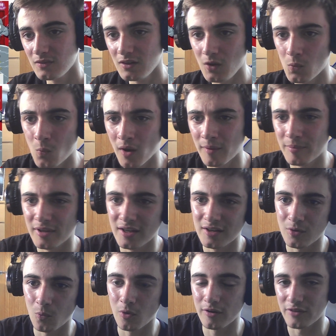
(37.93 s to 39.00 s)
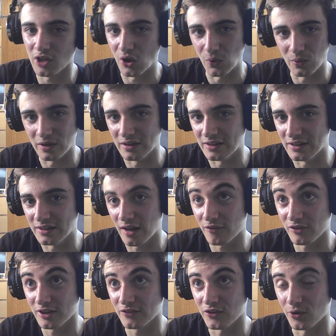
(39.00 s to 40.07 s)
WHITEBEARD, one of the only, I
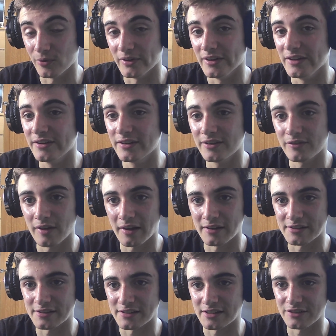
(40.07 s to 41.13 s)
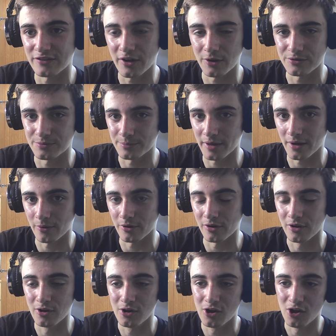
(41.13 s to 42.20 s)
think it's the only leader that has 6,000 power,
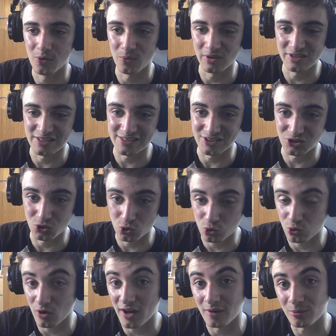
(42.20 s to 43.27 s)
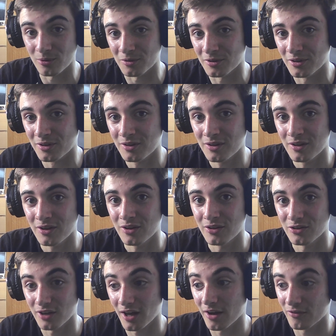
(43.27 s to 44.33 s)
which is incredible.
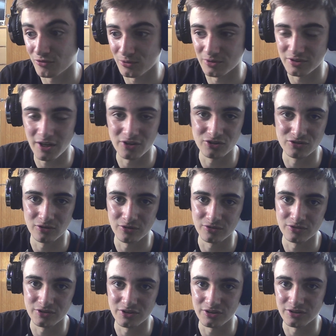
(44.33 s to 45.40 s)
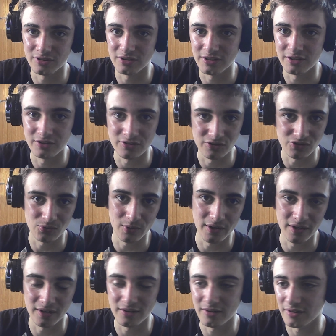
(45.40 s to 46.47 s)
You have to attach a Don to your leader to swing
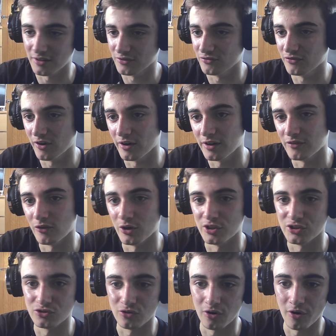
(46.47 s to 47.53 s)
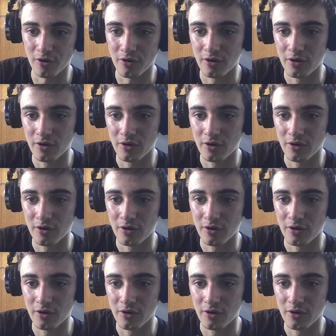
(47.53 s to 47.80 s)
it. It's very, very strong.